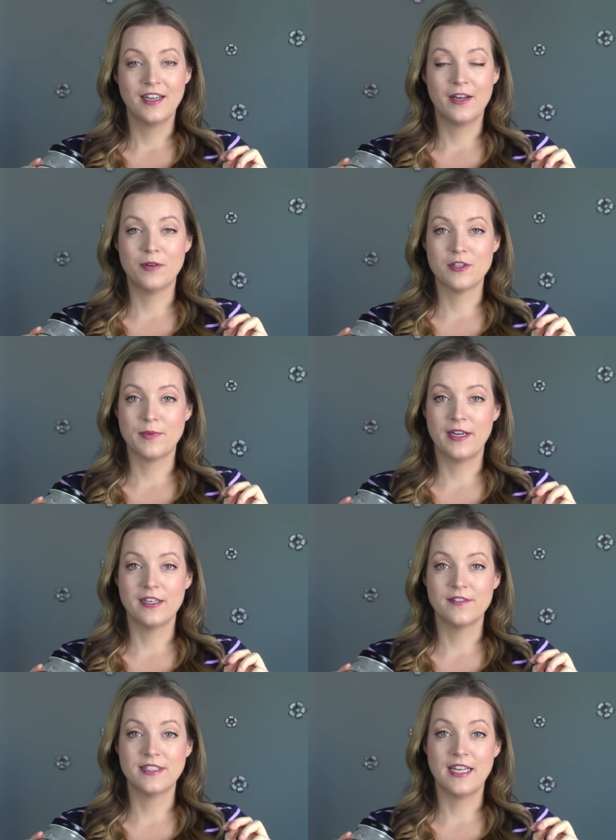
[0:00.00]
I don't wash my hair
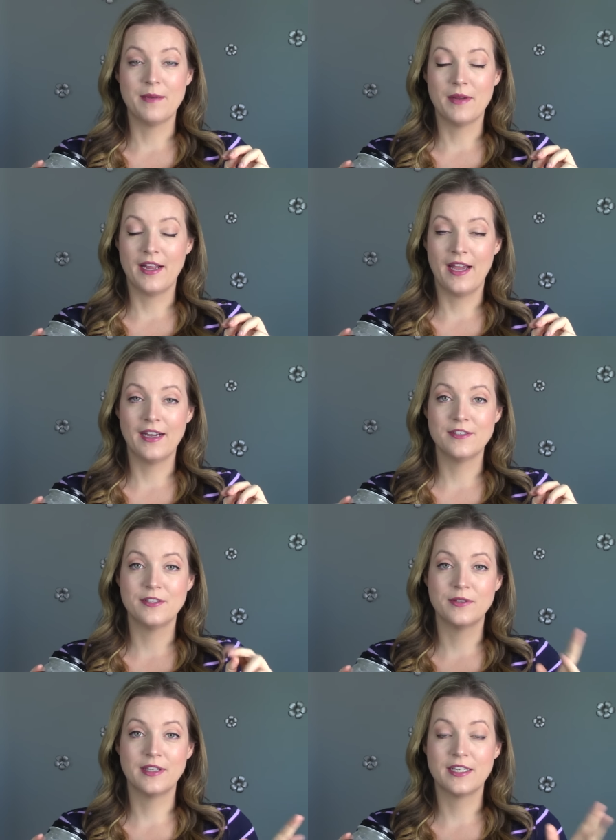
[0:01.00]
every day, but I had
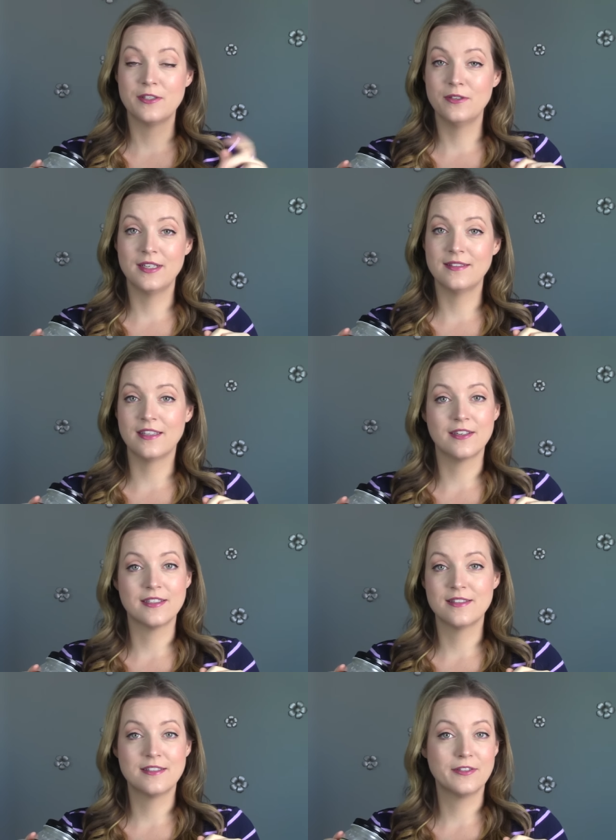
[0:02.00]
to, and like two days later,
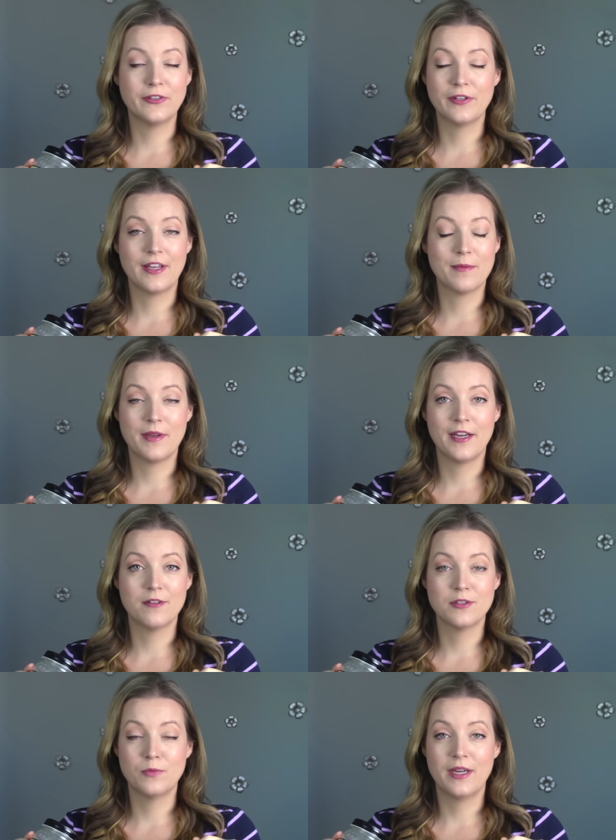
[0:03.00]
it still looked like my hair
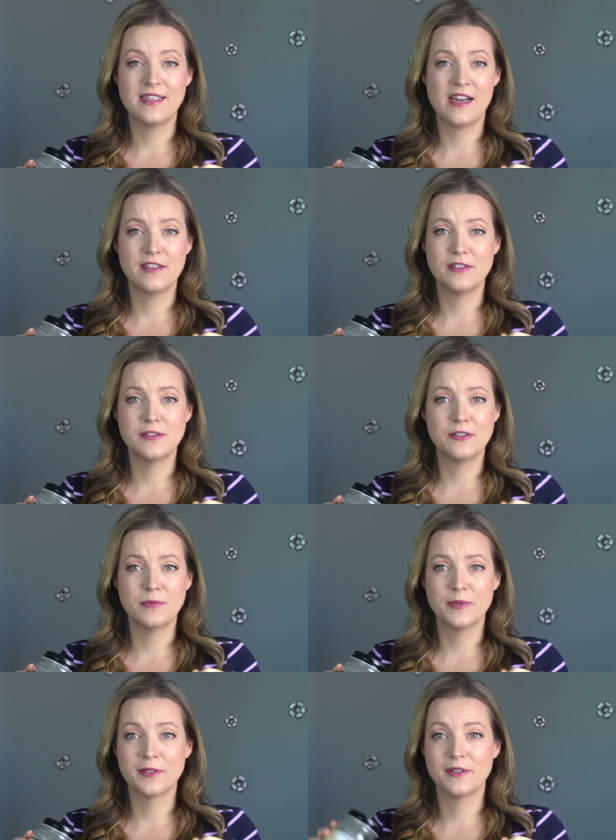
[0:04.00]
was weighed down and
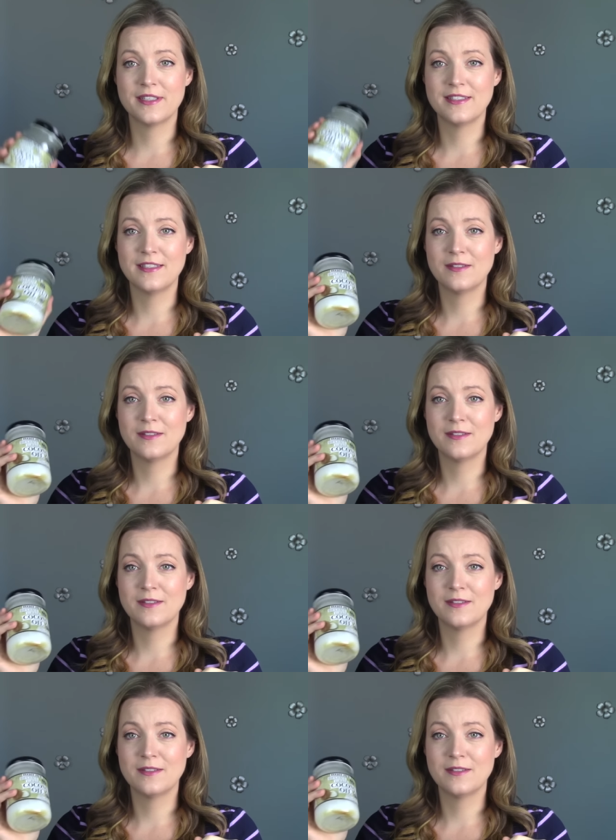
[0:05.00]
super greasy.